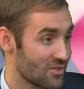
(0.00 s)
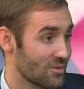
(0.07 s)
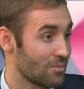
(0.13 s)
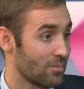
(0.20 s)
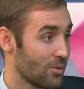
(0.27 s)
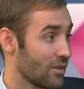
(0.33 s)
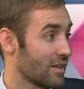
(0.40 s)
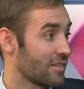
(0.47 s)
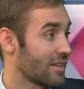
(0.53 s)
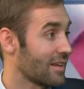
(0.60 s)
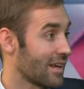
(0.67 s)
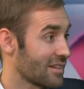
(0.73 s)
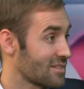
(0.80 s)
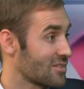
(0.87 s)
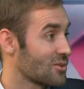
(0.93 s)
some point in the
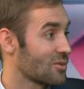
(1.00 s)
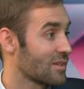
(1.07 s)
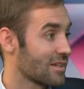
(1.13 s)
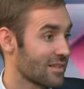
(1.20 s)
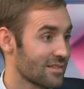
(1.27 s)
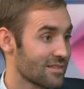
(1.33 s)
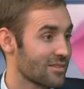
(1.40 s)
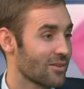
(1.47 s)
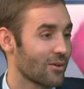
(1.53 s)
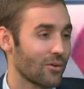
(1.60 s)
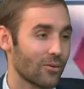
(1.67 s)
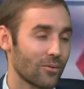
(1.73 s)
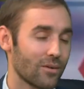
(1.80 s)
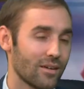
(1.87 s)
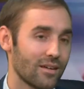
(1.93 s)
next 2 years.
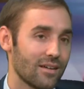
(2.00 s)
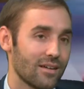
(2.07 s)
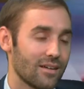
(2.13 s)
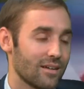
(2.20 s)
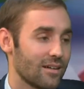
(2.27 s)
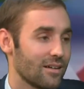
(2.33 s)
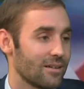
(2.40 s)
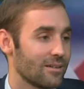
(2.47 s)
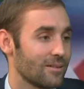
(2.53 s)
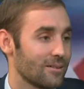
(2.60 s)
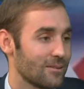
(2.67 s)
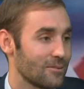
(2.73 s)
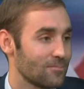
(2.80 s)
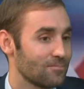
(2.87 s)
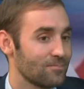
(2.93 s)
So
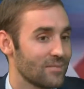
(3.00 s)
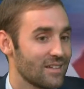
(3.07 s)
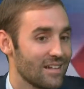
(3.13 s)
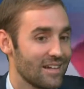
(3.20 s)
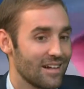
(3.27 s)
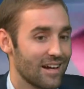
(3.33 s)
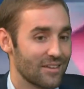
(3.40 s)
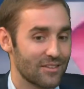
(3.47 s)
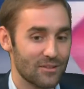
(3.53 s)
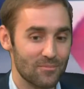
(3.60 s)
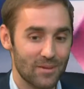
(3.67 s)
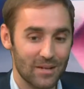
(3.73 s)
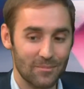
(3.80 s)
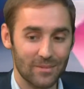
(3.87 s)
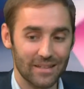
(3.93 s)
I think
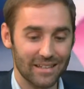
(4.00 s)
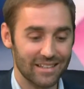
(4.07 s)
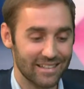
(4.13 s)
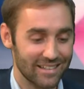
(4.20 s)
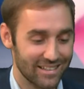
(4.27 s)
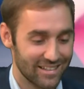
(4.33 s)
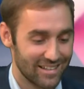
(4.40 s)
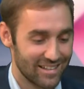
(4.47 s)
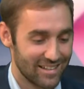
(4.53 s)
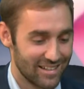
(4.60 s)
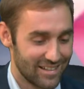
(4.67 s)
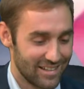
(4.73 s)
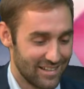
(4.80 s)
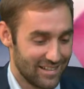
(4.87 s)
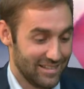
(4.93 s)
maybe,
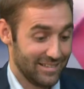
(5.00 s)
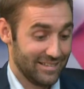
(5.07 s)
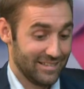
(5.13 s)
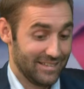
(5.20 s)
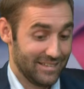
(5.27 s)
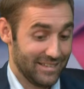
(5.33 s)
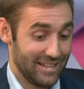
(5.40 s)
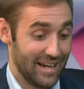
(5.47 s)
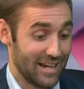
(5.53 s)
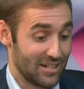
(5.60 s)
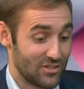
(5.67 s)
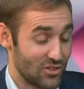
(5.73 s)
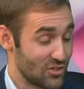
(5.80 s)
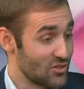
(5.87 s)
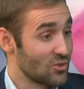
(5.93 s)

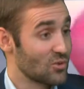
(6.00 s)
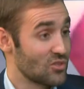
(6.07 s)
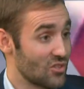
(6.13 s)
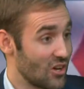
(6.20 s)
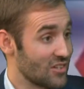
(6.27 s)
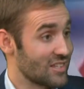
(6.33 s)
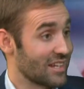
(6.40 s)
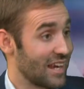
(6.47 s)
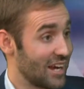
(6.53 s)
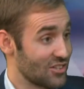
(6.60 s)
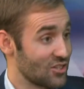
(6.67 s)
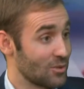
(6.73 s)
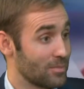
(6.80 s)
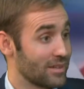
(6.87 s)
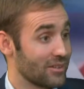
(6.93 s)
it's just all starting to
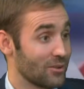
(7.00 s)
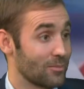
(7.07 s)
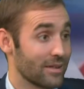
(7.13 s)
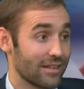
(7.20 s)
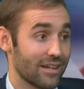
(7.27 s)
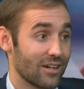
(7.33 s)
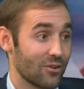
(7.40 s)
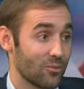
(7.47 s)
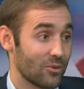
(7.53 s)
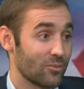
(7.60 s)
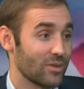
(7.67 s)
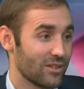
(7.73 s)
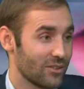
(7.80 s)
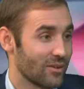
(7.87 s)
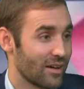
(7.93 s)
catch up a little bit now, and
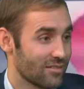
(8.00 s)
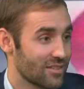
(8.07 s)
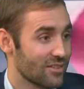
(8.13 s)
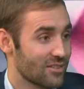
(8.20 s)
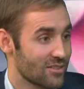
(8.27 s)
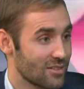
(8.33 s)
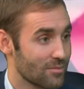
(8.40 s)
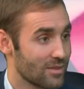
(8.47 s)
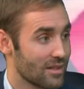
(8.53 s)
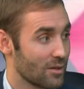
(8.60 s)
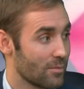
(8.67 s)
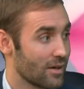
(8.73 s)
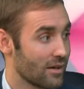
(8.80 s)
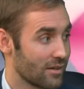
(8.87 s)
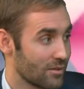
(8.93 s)
we do have to do something
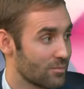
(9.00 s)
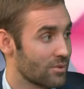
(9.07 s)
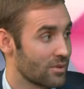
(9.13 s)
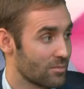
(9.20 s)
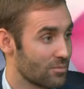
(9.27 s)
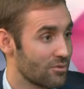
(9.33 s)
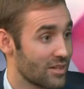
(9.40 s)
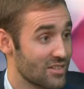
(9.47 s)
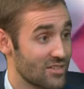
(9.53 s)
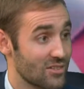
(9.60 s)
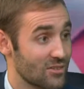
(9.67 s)
about it pretty soon.